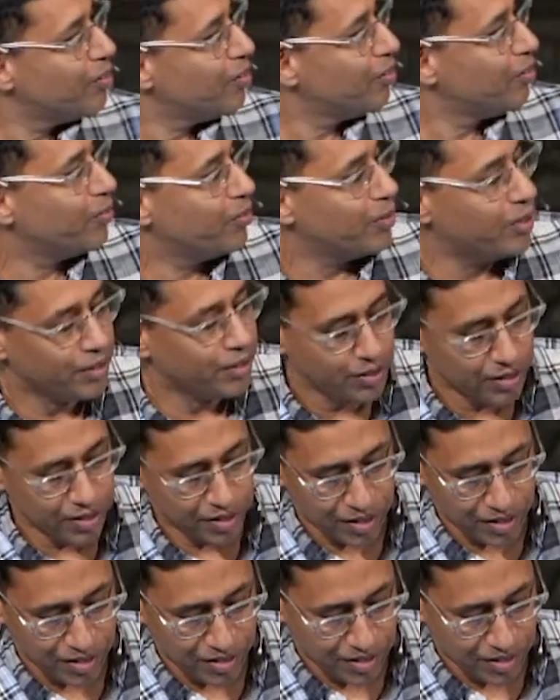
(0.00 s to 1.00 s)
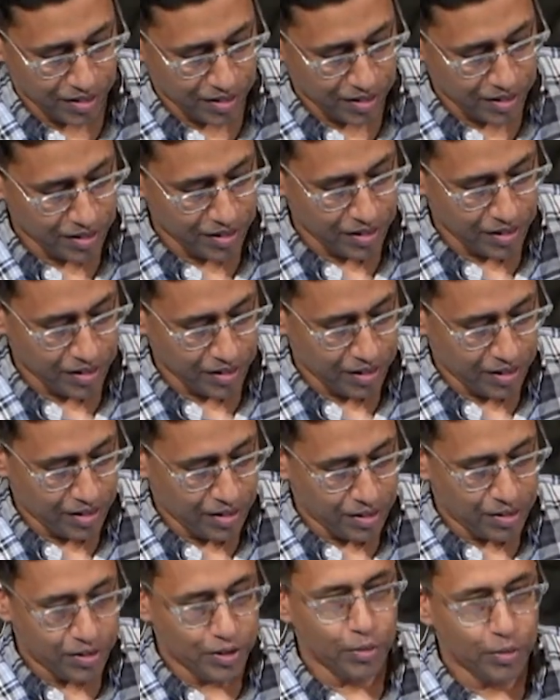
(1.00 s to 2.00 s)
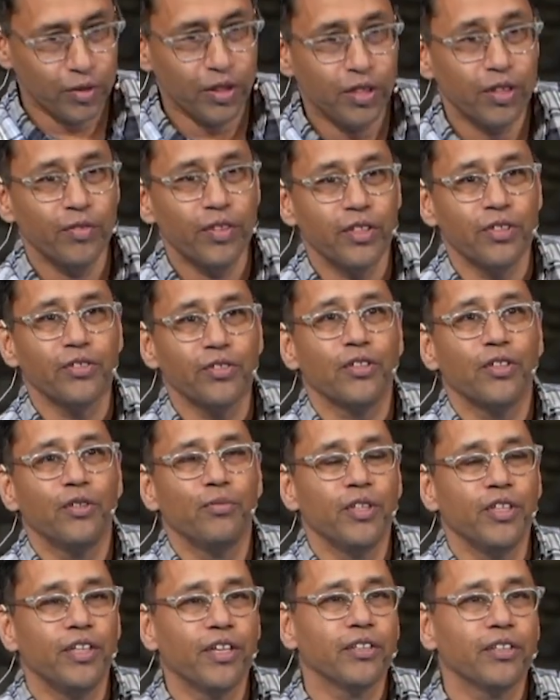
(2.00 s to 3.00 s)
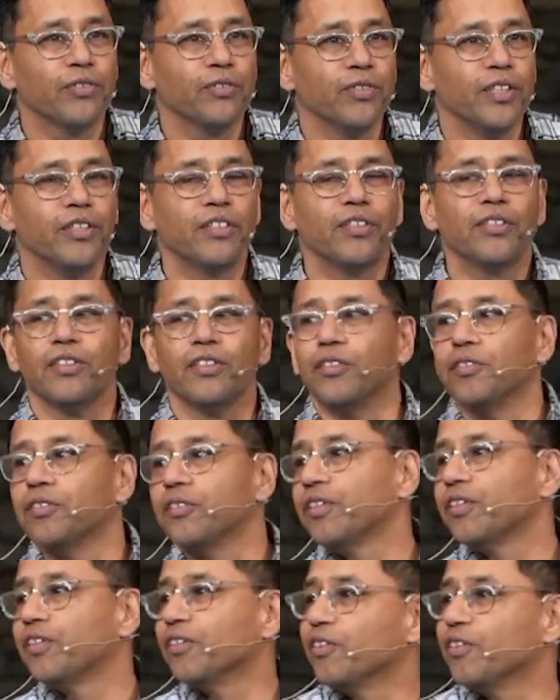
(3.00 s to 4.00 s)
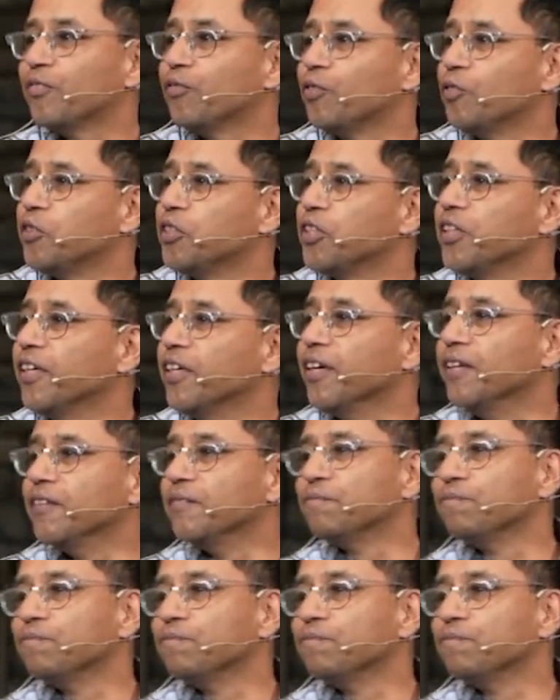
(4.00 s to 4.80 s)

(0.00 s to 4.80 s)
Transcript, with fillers: Well done she'll be giving the sermon next week, so can look forward to that.